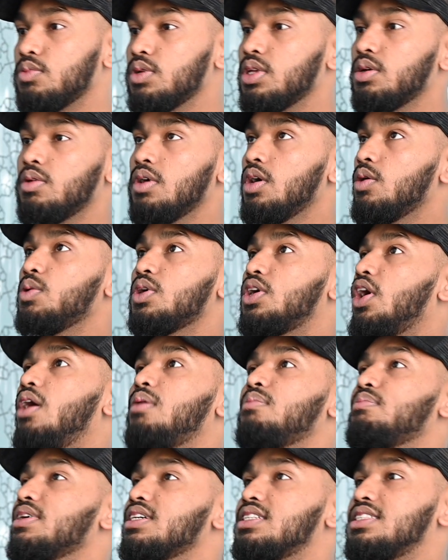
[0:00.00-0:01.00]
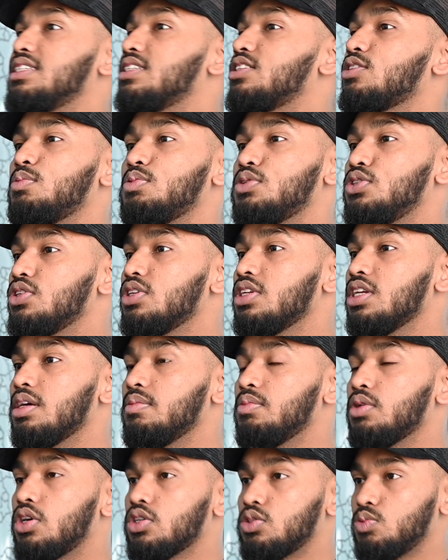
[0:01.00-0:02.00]
We can't miss this opportunity,
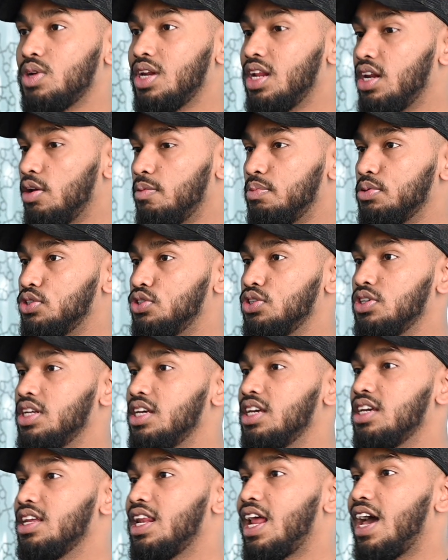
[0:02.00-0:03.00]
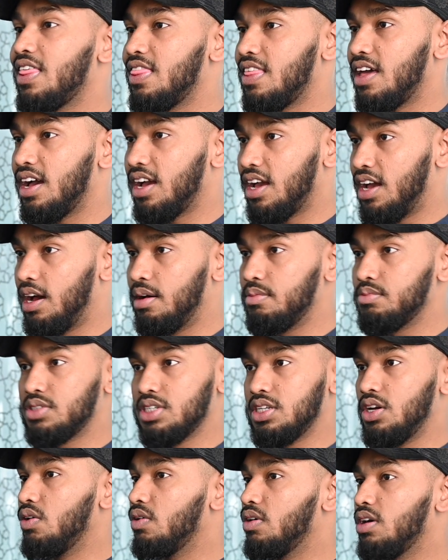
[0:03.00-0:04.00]
because when an opportunity like that comes,
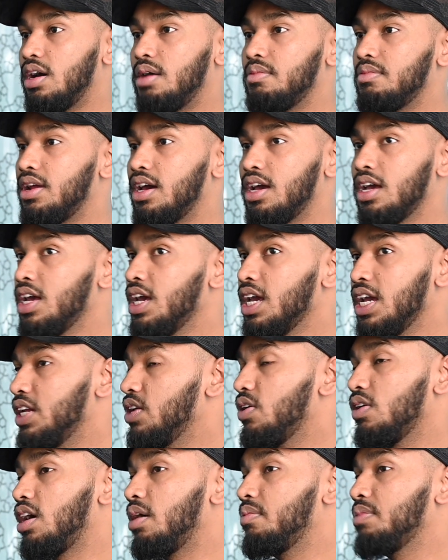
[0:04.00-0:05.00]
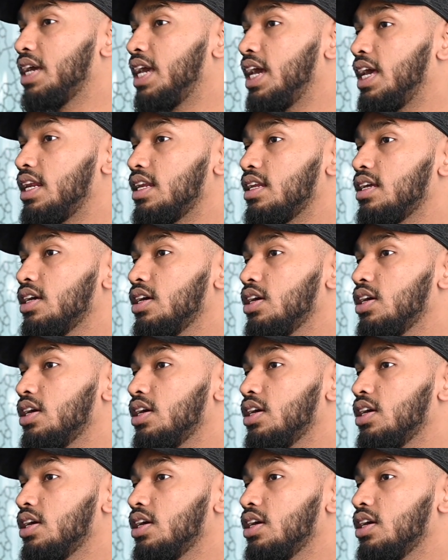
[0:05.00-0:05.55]
it don't come again.